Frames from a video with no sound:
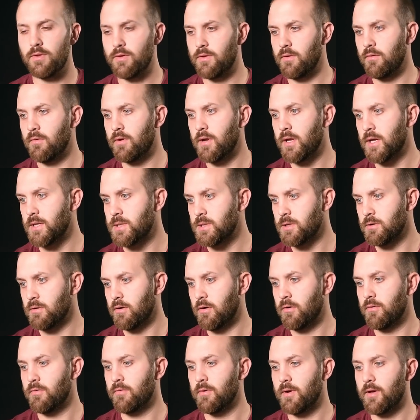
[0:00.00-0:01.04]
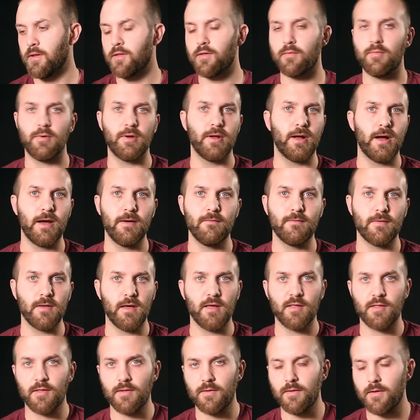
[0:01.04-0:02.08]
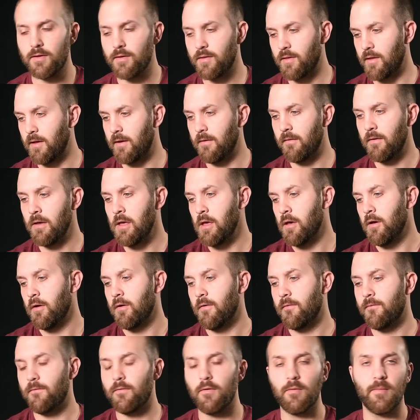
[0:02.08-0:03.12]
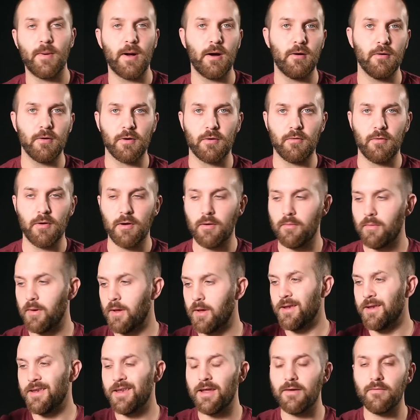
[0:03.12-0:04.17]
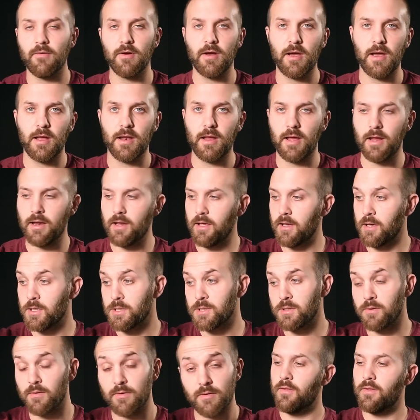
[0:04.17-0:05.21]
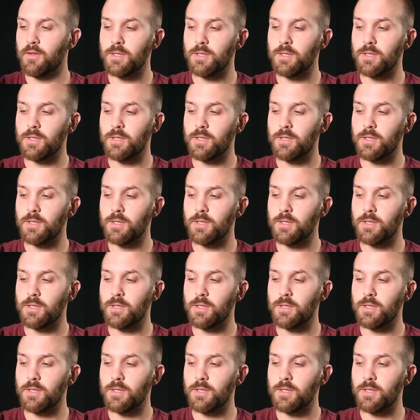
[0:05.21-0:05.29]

do it at your own risk, but I've tested this at full power quite a and never had any issues.